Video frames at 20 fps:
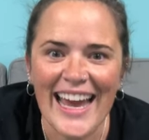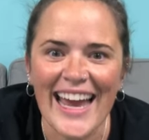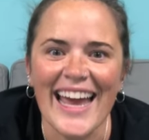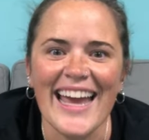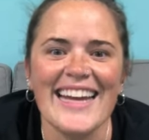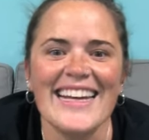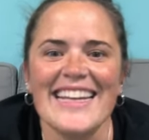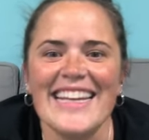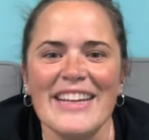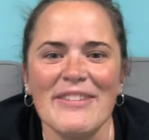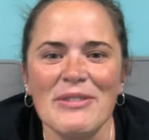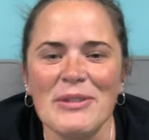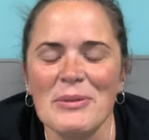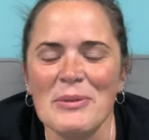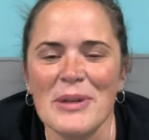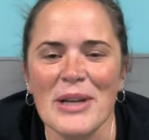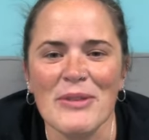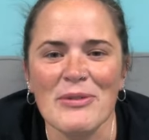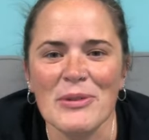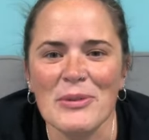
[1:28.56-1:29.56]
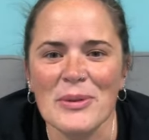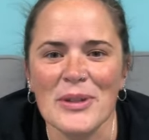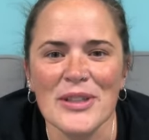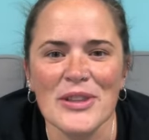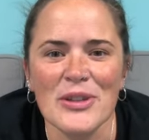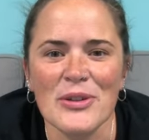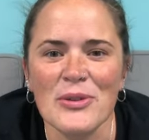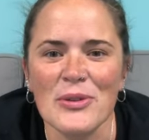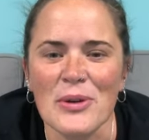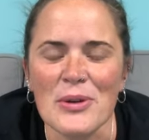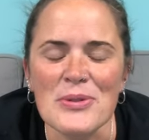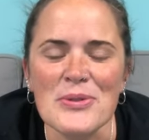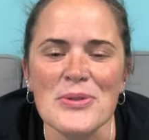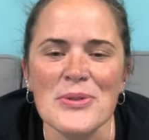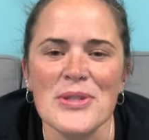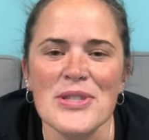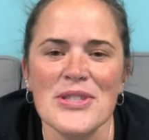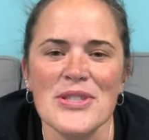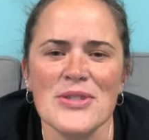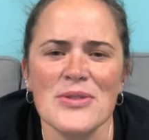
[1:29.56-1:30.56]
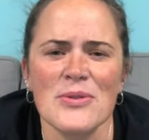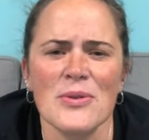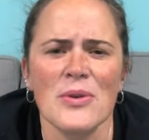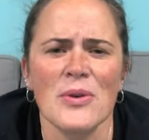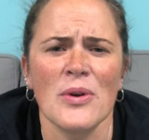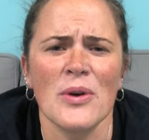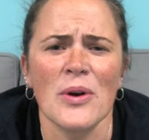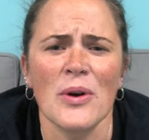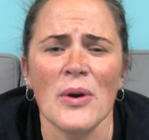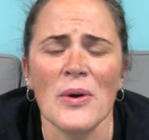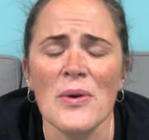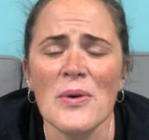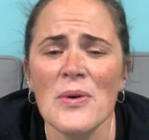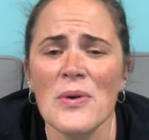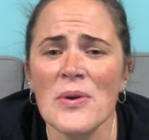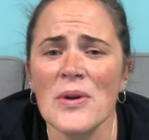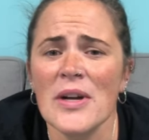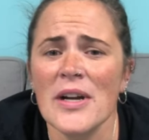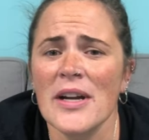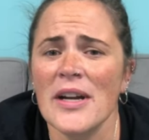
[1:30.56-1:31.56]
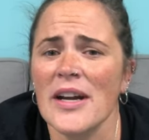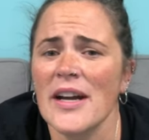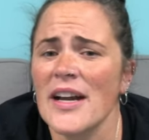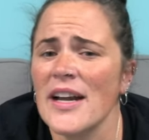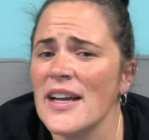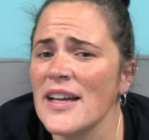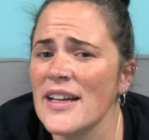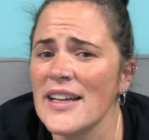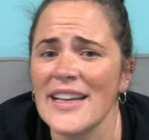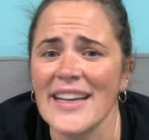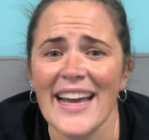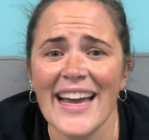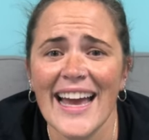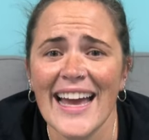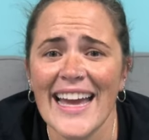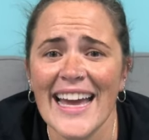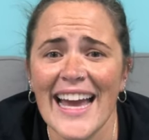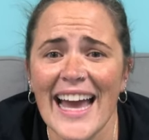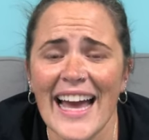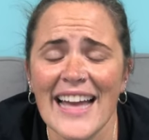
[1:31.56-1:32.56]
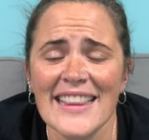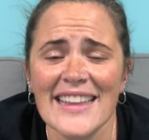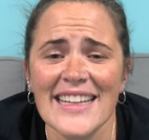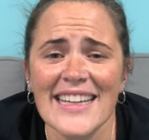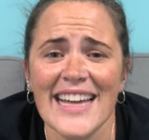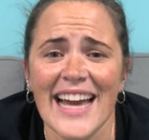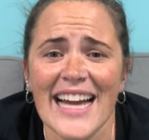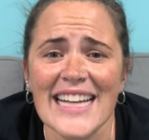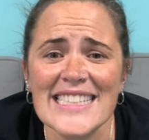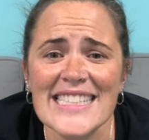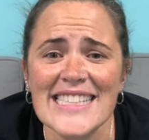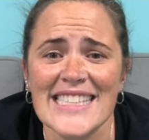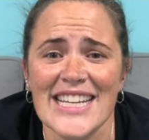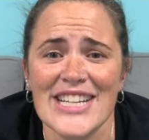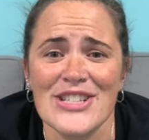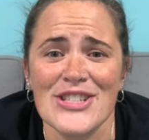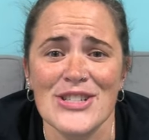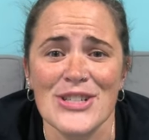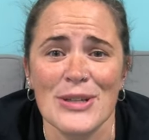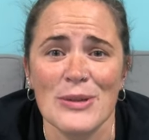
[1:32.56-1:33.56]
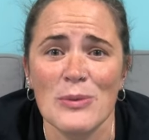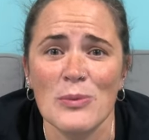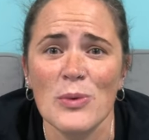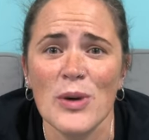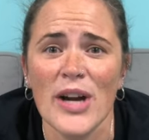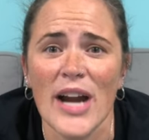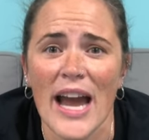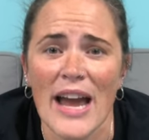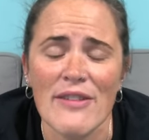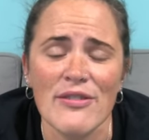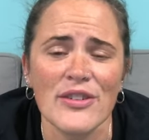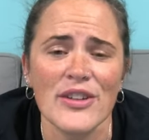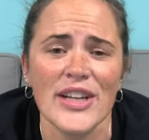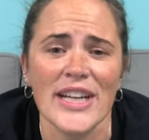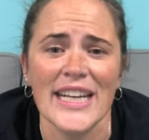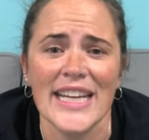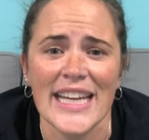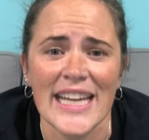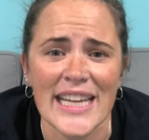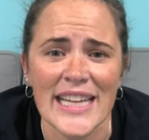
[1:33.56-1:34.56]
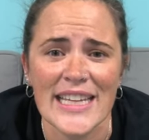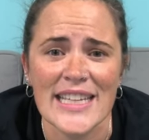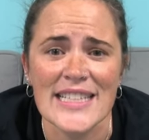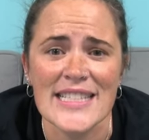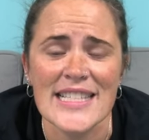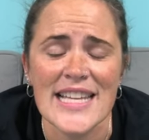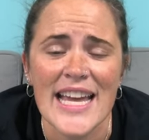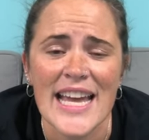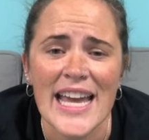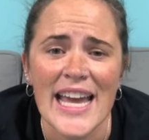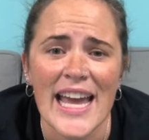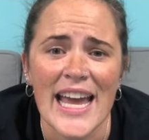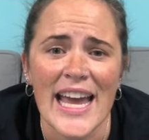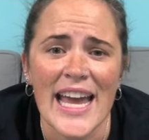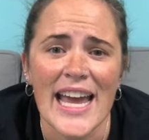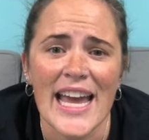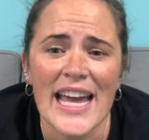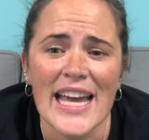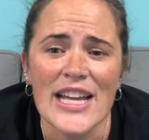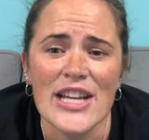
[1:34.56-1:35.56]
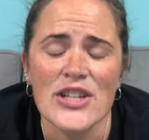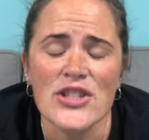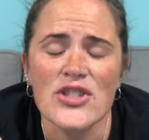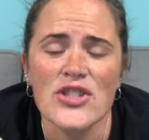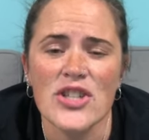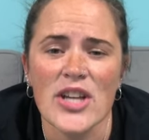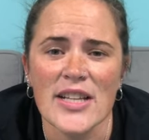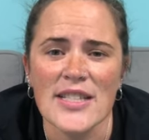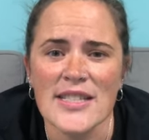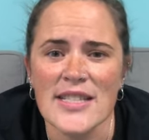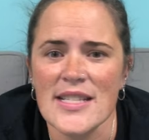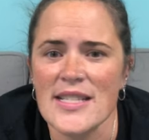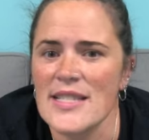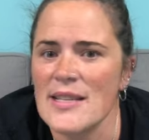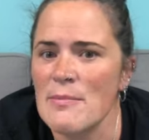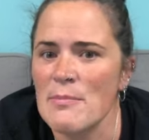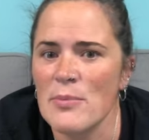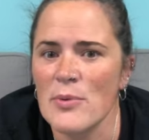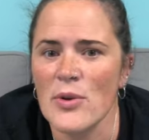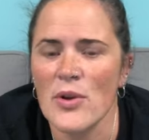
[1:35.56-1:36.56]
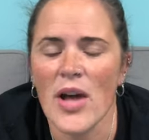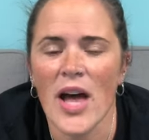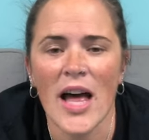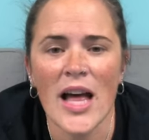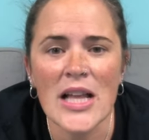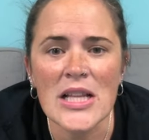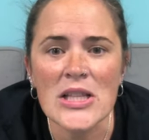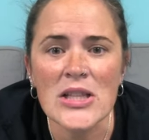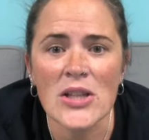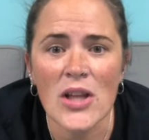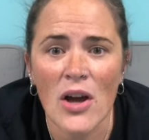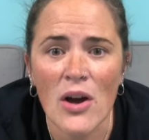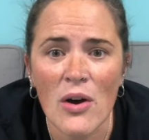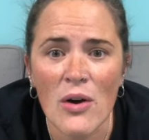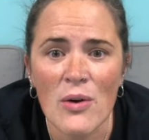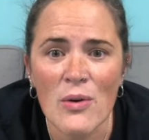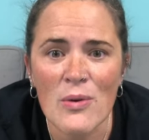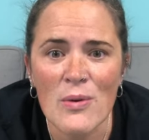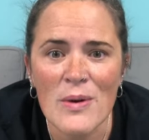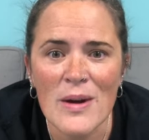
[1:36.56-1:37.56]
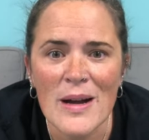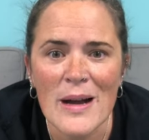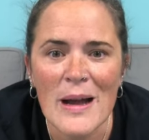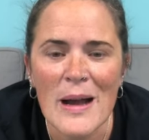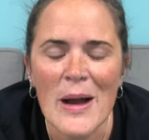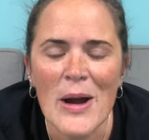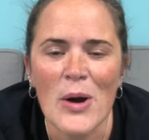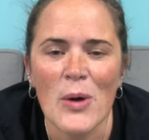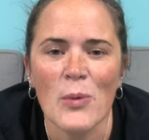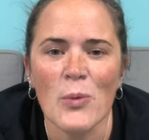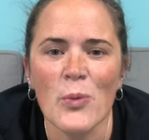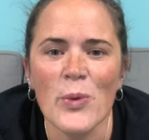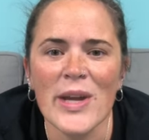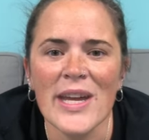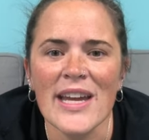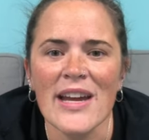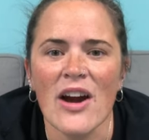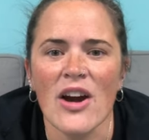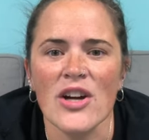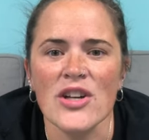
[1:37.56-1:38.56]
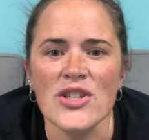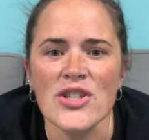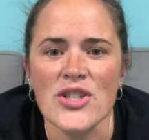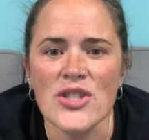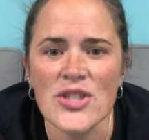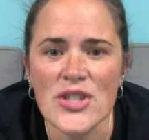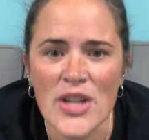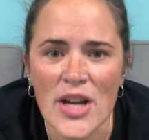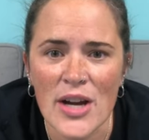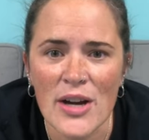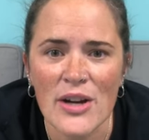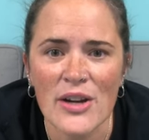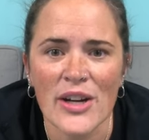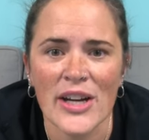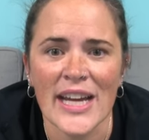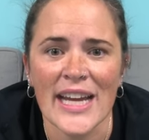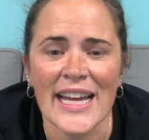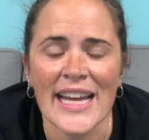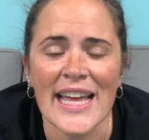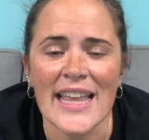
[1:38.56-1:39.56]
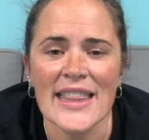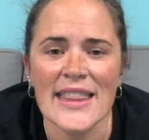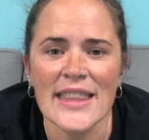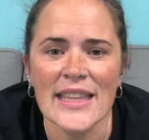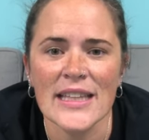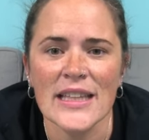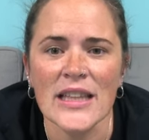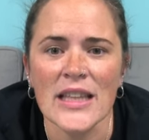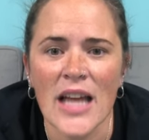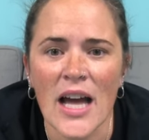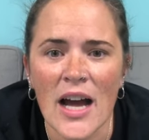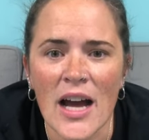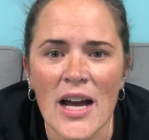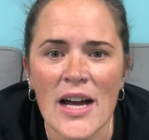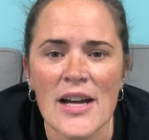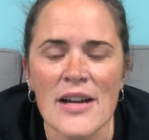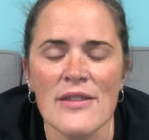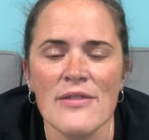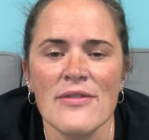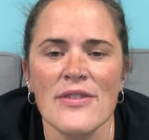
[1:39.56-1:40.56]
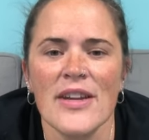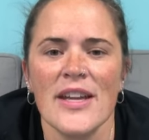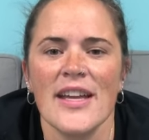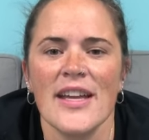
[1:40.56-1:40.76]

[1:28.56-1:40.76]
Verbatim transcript: And even whenever we're in the grocery store or at the gas station, wherever it is, just a simple hello, we are sharing the love